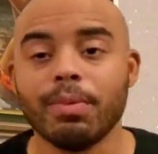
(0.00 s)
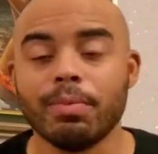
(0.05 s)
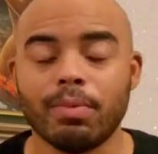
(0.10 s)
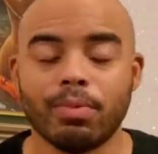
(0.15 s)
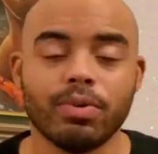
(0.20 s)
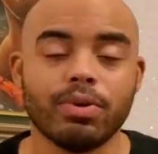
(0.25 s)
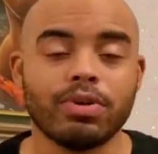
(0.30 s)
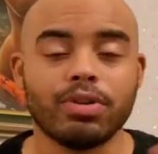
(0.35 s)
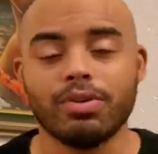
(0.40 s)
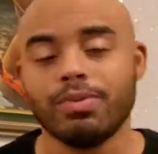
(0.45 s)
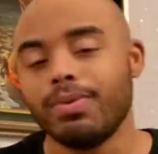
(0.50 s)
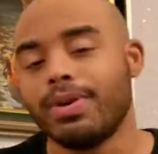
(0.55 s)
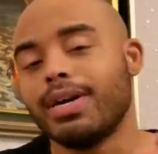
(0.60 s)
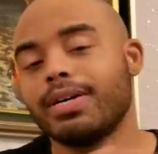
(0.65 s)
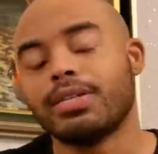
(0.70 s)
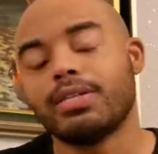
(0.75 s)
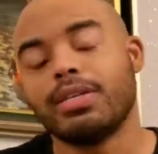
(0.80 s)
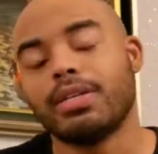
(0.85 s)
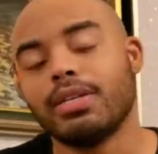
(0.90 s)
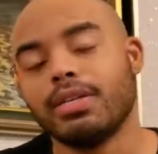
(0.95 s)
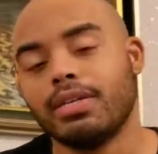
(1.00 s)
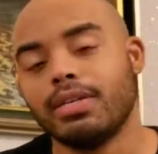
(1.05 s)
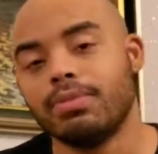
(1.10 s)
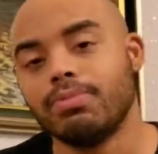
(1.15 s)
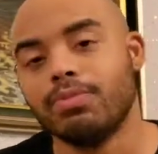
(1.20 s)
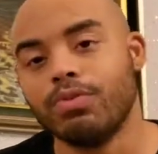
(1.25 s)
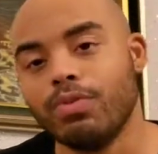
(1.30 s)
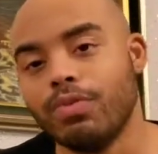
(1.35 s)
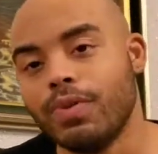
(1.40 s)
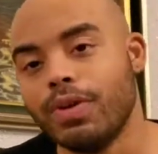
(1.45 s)
What do you guys think of this
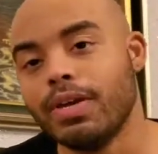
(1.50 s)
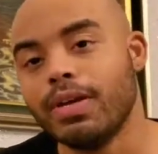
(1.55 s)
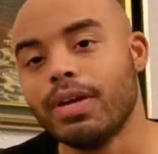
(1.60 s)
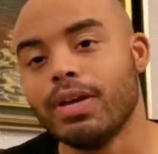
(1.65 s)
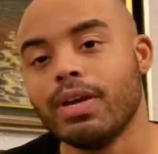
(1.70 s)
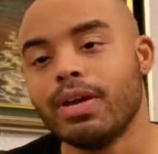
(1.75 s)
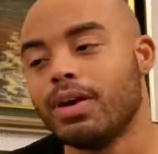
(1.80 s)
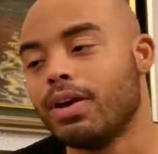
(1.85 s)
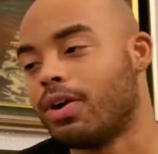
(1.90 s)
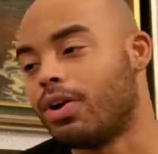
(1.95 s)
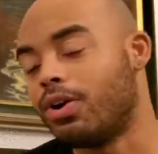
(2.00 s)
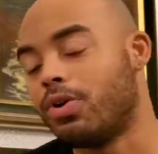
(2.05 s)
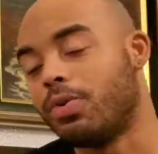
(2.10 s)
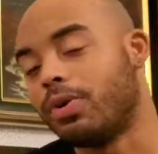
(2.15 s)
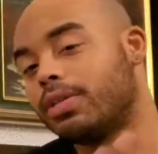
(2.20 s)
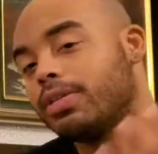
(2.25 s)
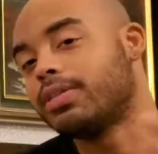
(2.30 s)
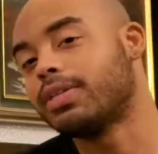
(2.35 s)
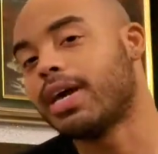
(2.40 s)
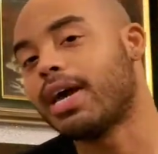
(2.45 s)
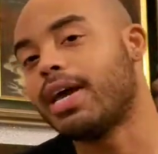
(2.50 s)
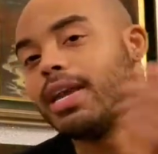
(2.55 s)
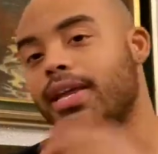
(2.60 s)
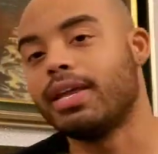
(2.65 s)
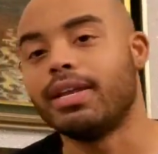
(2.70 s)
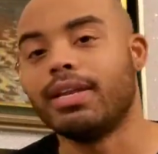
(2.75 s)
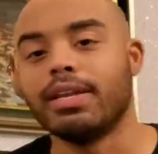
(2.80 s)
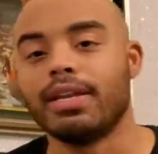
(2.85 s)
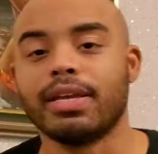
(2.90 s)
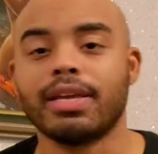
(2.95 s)
movie? Are you
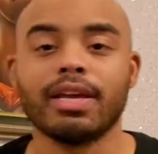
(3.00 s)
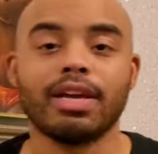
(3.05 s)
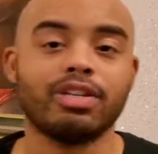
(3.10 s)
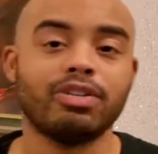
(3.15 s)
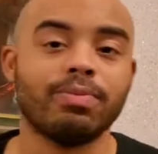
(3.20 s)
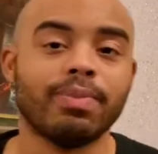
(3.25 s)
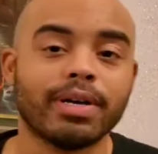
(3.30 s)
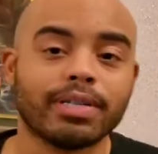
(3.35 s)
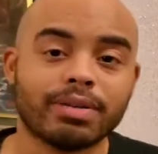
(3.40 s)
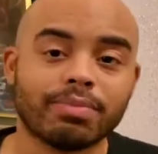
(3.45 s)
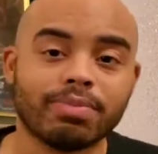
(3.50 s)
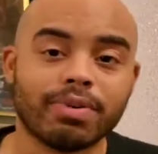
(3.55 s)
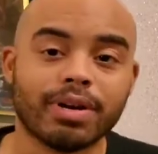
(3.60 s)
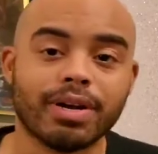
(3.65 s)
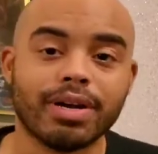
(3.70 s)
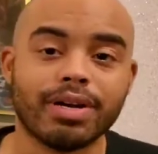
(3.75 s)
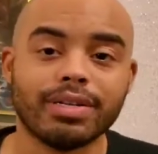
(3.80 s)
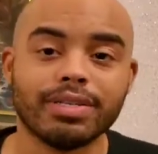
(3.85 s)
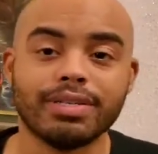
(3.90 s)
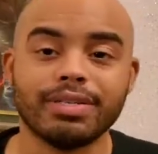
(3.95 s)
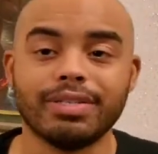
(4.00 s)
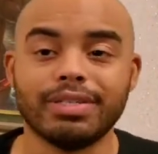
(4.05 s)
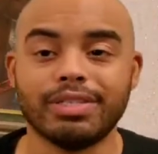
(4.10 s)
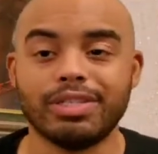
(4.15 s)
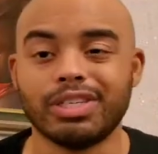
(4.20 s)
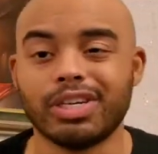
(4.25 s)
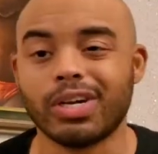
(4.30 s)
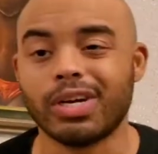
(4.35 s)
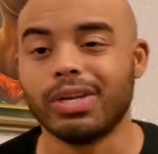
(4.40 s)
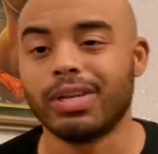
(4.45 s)
excited? Did it catch you by surprise? Does
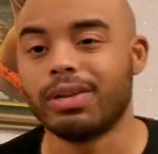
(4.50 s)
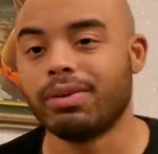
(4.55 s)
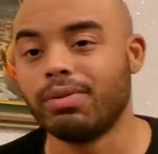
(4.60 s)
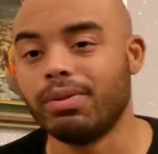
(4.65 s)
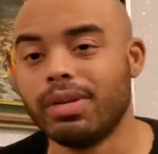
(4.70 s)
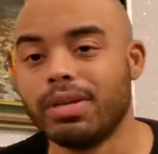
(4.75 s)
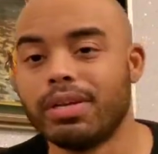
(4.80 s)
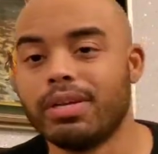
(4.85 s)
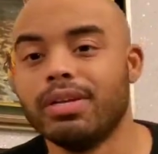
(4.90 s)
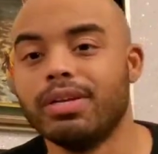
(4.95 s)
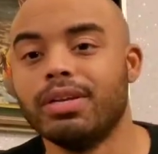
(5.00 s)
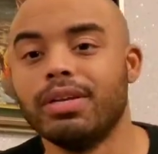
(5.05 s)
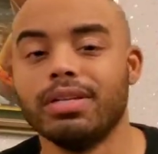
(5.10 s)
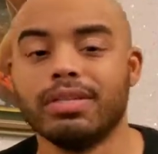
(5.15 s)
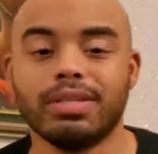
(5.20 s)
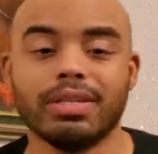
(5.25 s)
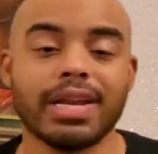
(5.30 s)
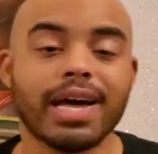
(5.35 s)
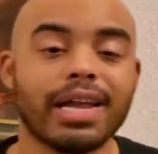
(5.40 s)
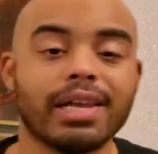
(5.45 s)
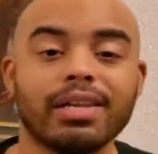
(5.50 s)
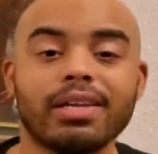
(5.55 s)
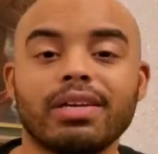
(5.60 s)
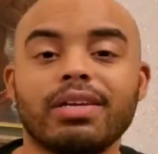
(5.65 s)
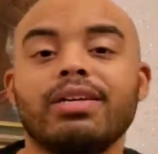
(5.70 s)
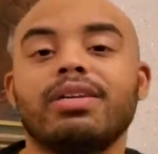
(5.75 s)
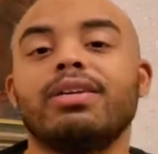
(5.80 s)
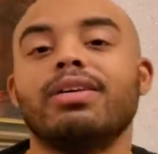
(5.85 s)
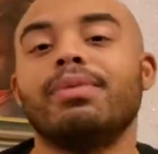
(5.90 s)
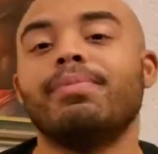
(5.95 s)
Jared Leto look good? Does not
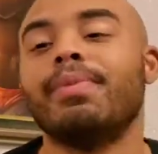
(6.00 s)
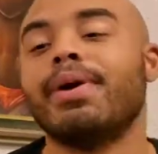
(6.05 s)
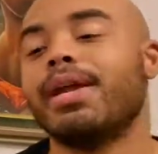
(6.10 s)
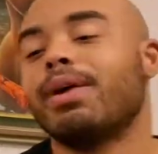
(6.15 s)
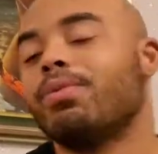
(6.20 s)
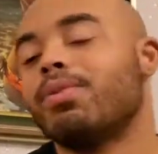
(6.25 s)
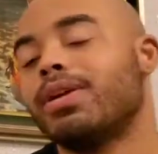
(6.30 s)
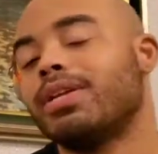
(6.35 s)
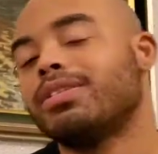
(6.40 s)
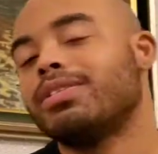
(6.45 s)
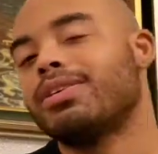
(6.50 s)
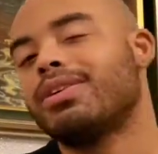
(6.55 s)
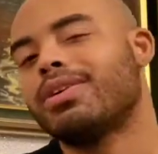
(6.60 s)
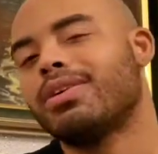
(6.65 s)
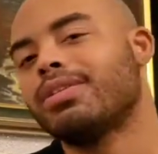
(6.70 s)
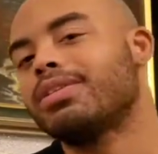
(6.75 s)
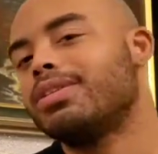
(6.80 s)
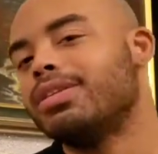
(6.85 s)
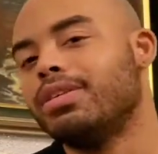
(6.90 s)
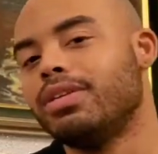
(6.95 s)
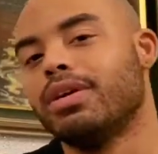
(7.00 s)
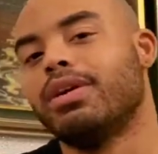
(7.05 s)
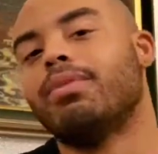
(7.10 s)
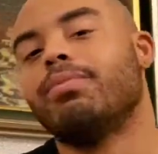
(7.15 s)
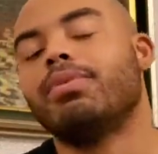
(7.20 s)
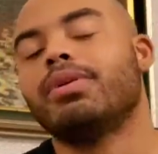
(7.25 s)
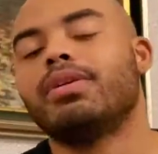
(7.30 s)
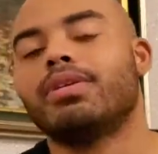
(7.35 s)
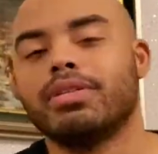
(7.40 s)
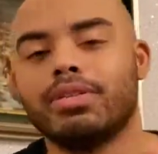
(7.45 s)
look good? Man, I want to talk to y'all
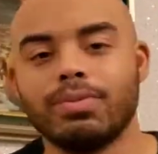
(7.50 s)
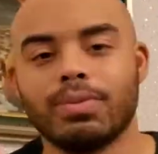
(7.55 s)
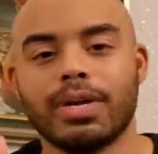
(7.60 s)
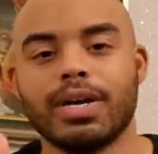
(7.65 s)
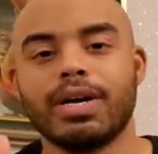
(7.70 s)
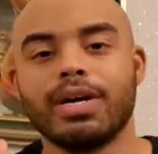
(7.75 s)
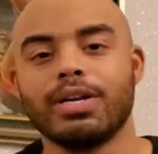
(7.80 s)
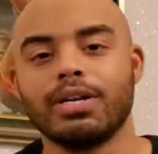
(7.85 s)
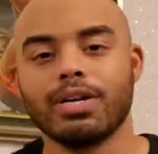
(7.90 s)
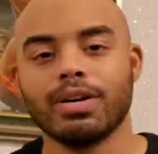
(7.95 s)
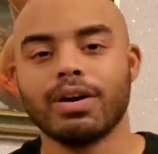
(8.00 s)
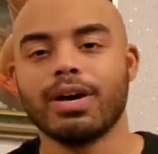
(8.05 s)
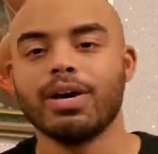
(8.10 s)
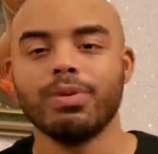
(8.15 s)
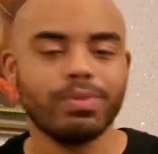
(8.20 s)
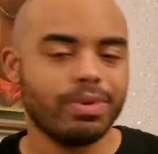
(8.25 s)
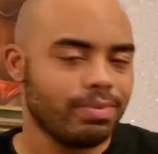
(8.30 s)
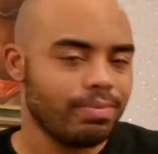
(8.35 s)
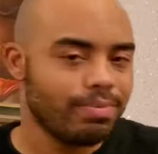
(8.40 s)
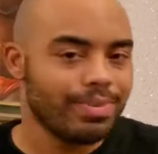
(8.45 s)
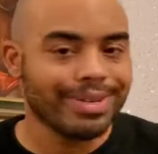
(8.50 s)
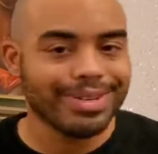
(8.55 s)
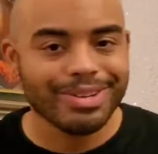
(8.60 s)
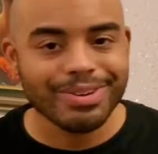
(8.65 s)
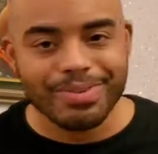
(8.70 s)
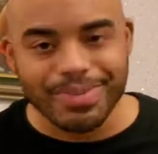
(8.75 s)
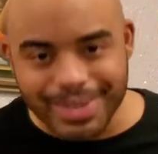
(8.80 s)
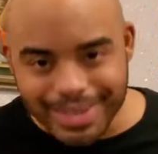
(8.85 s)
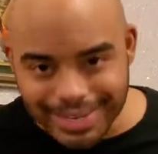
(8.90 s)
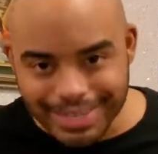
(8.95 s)
because without y'all, I wouldn't be
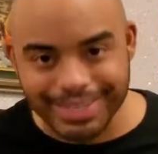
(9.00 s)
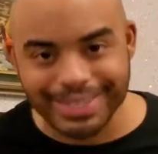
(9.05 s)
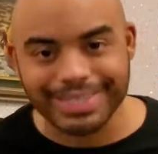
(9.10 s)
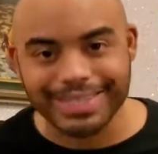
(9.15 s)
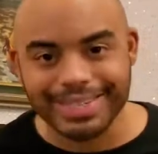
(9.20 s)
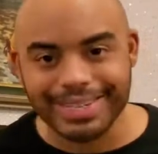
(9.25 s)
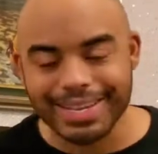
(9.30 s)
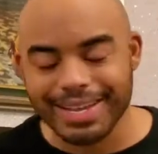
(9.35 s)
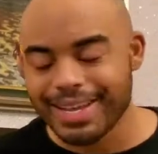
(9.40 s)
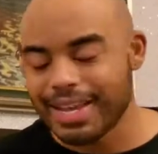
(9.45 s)
doing this.